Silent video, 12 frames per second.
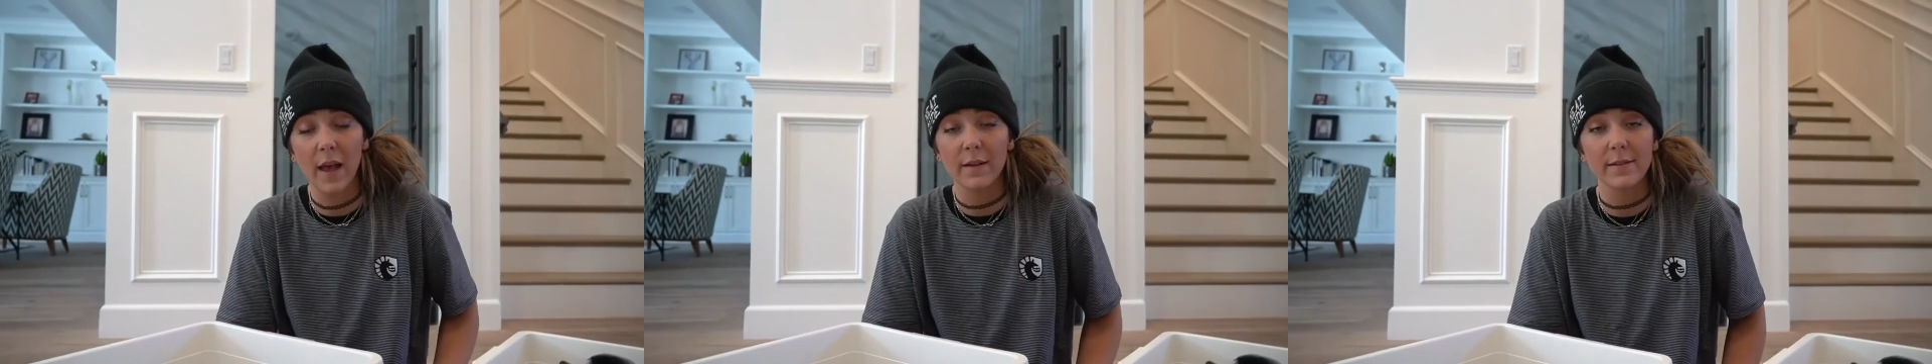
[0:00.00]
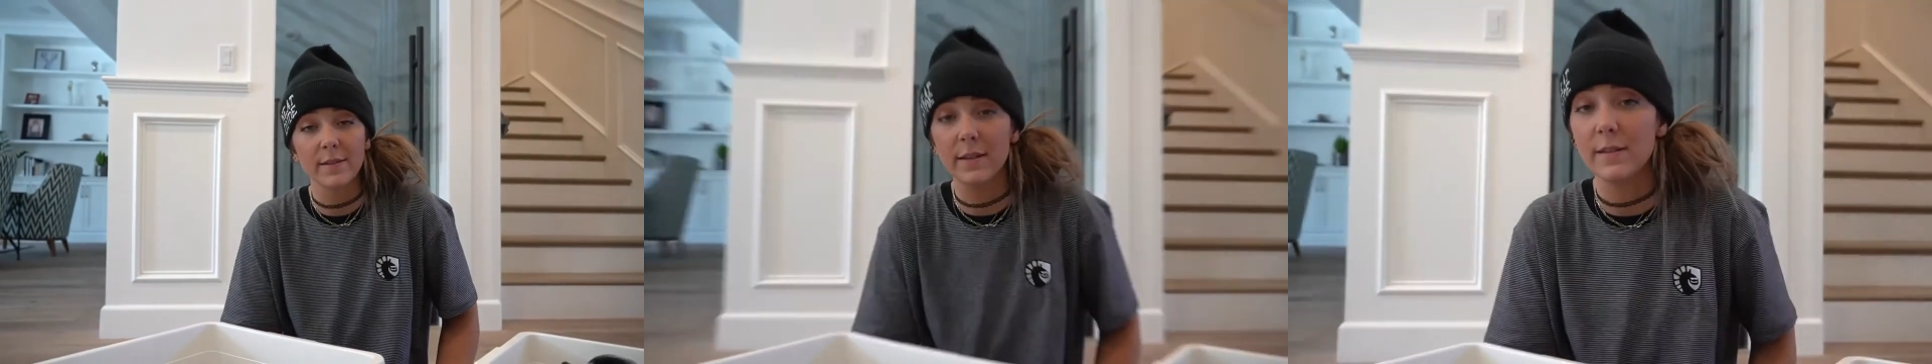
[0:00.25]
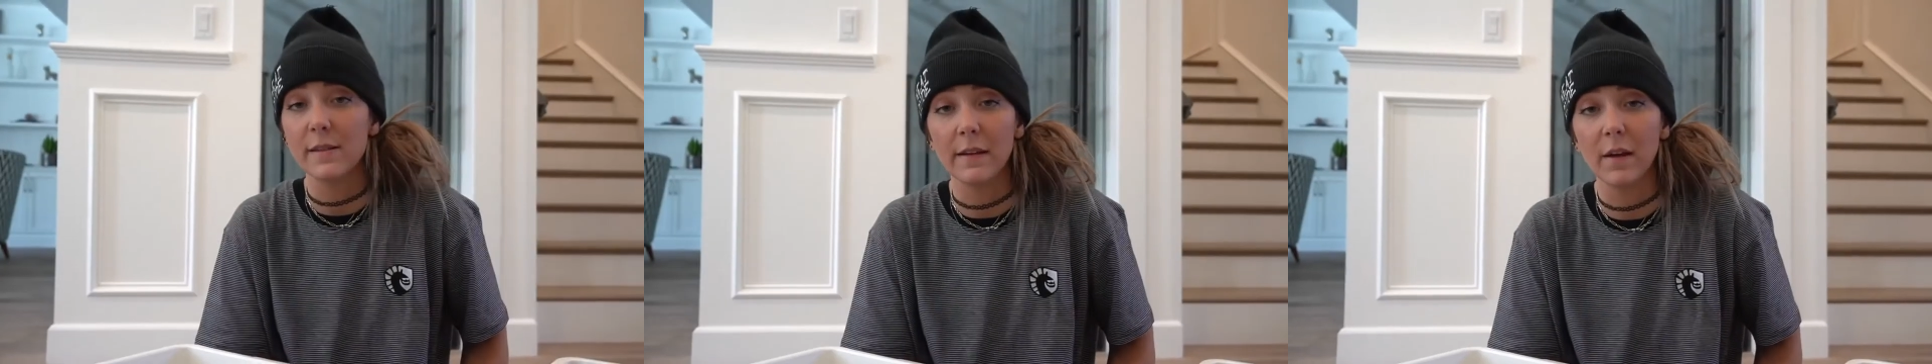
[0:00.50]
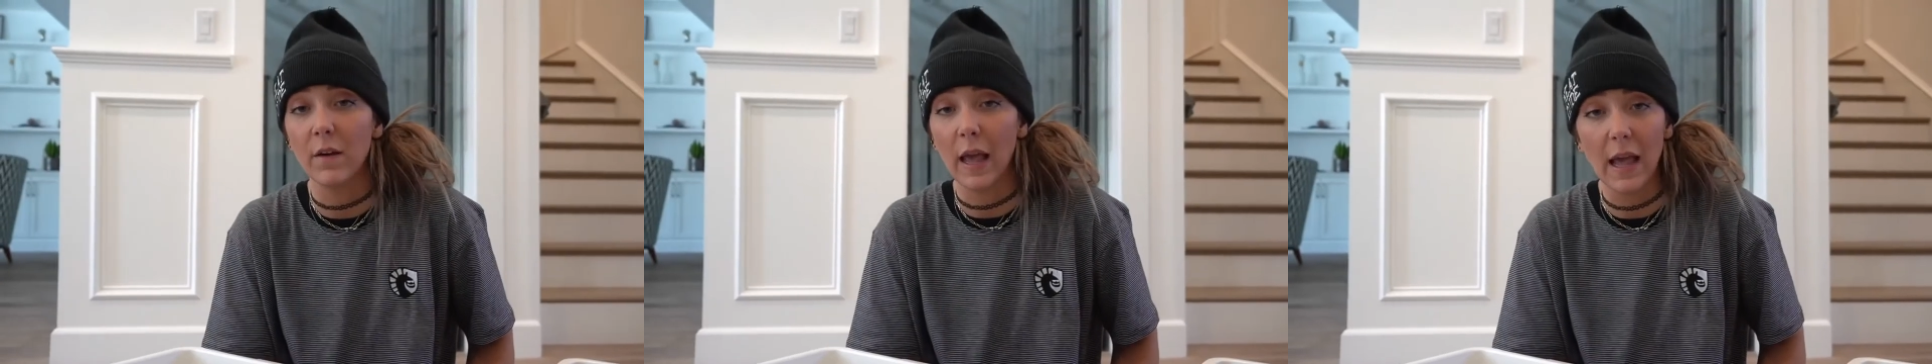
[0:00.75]
else,
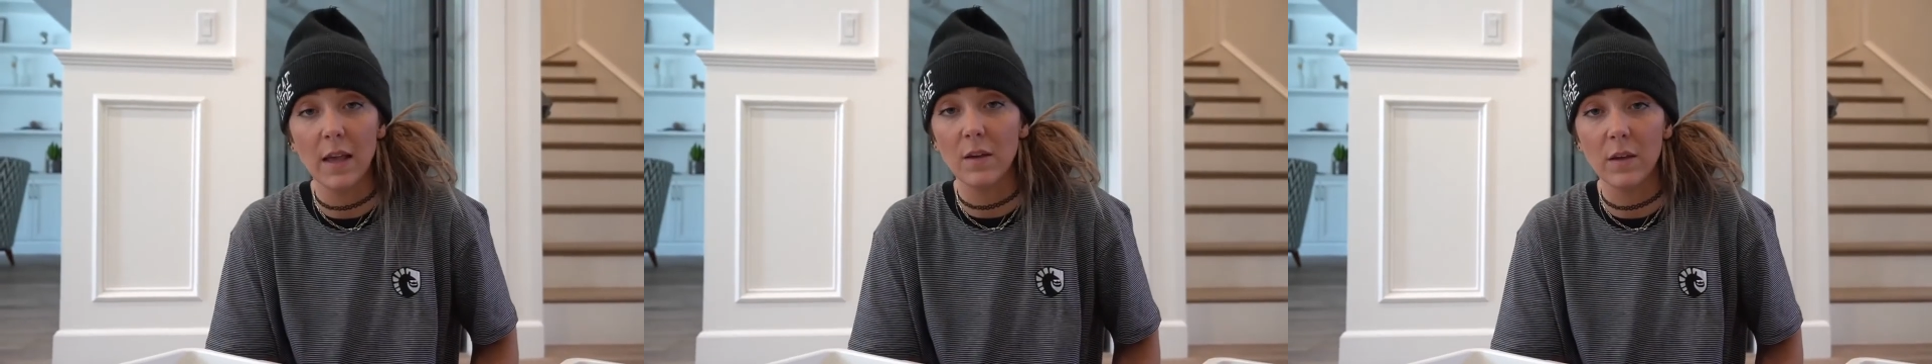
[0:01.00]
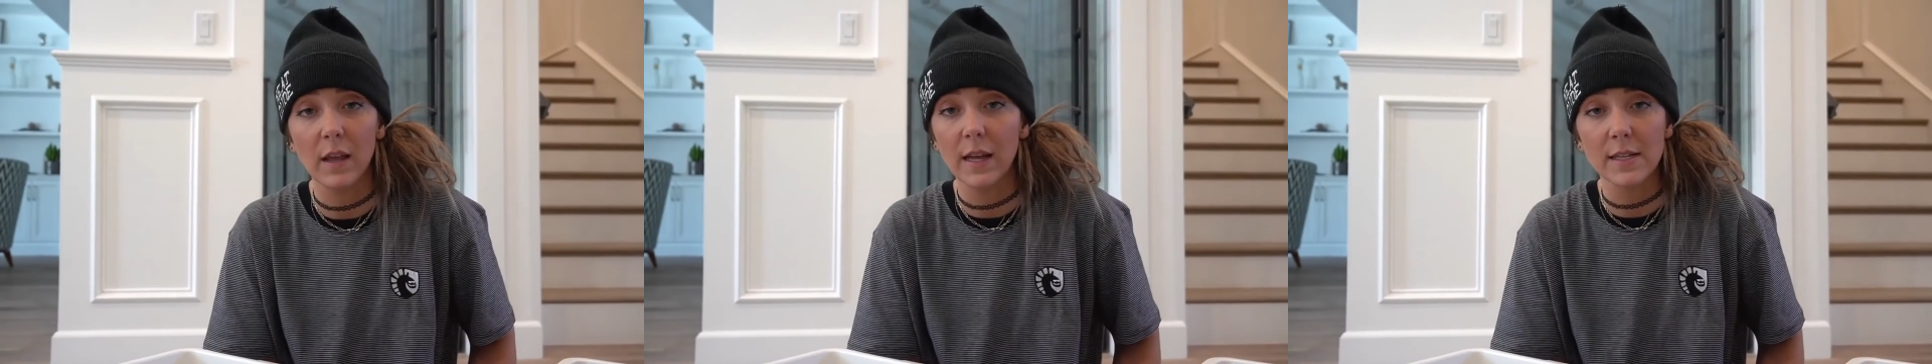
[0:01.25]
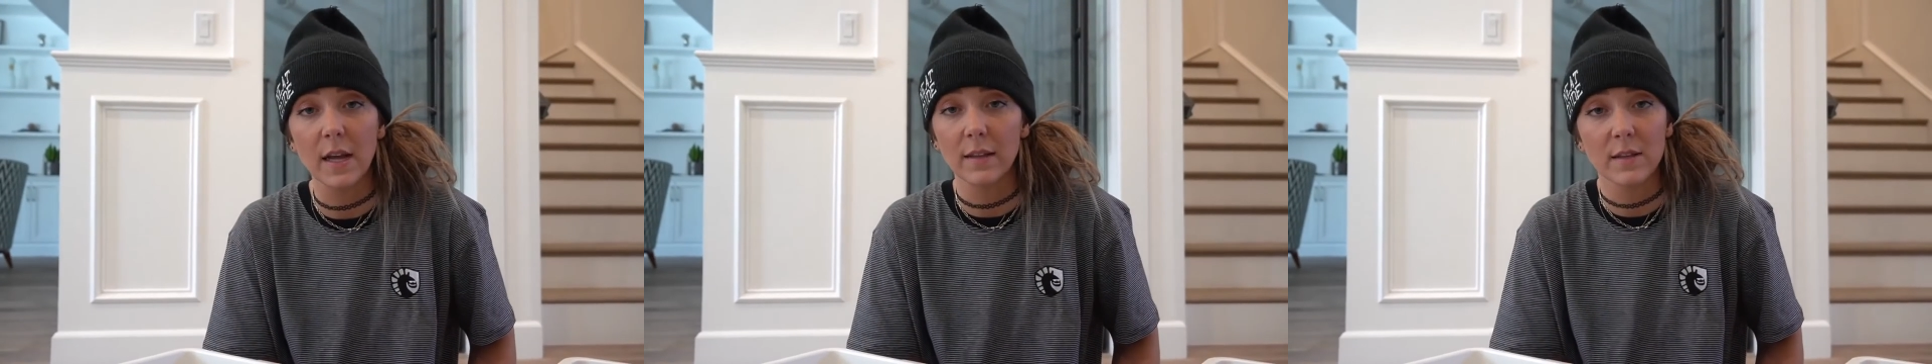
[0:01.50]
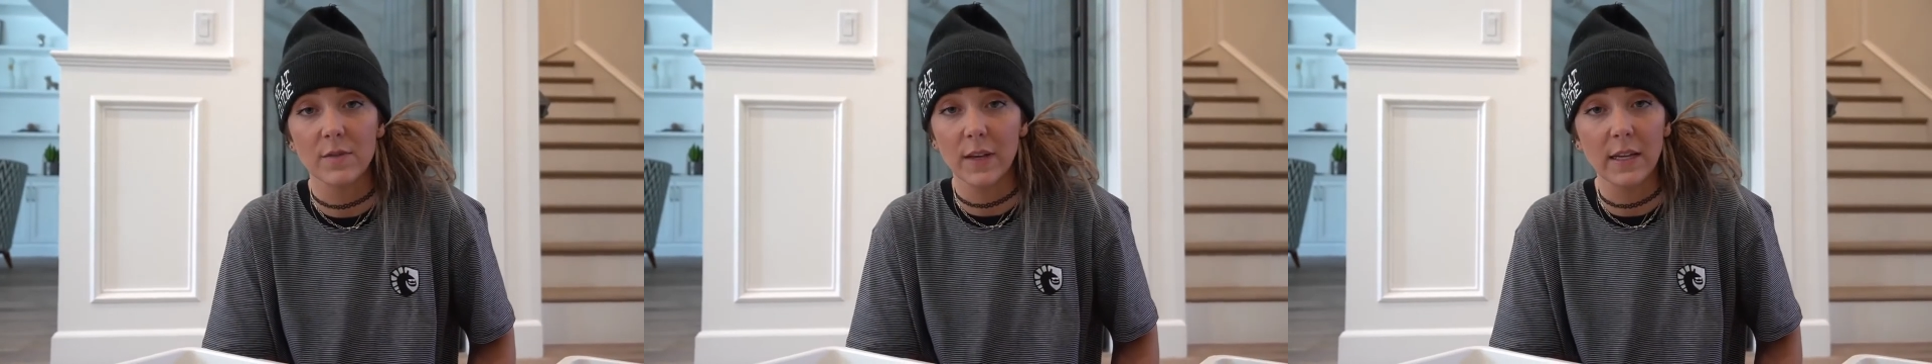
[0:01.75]
listen, okay? You clicked on
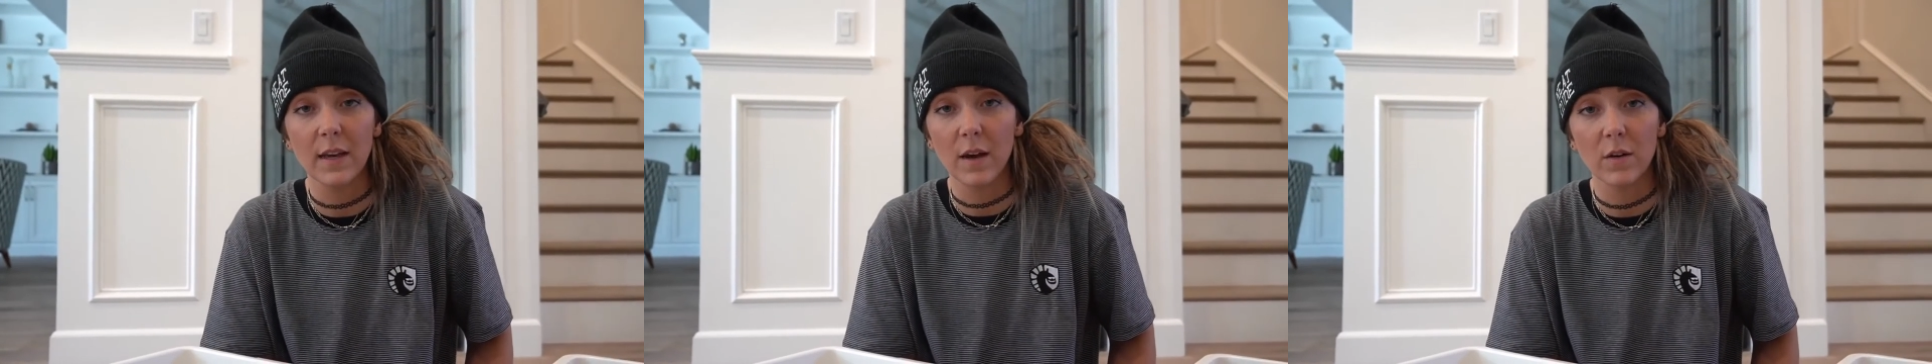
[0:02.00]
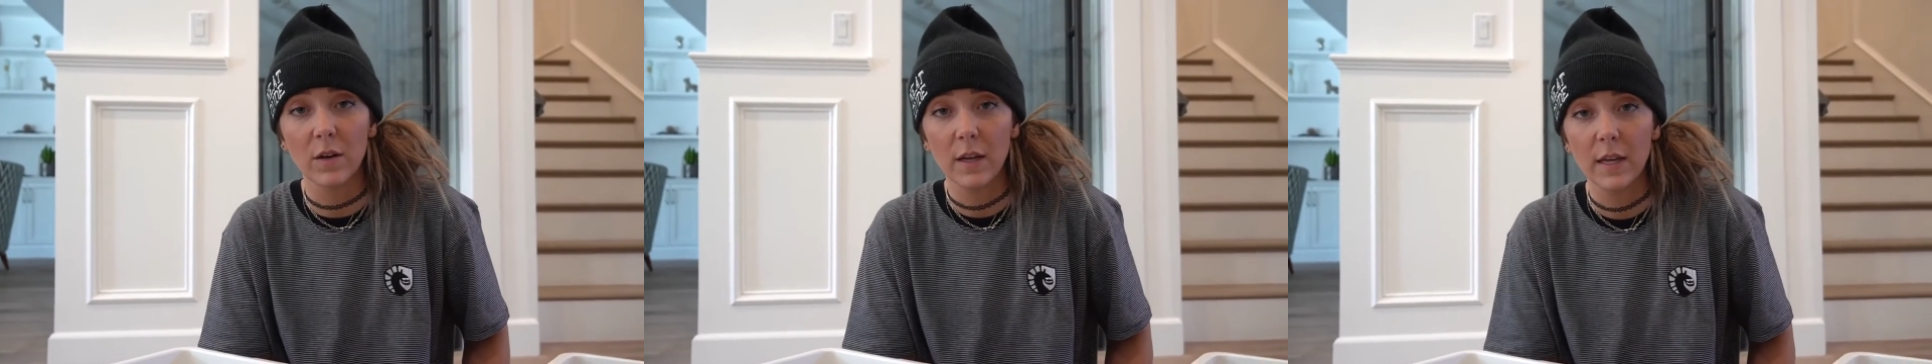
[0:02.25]
this video.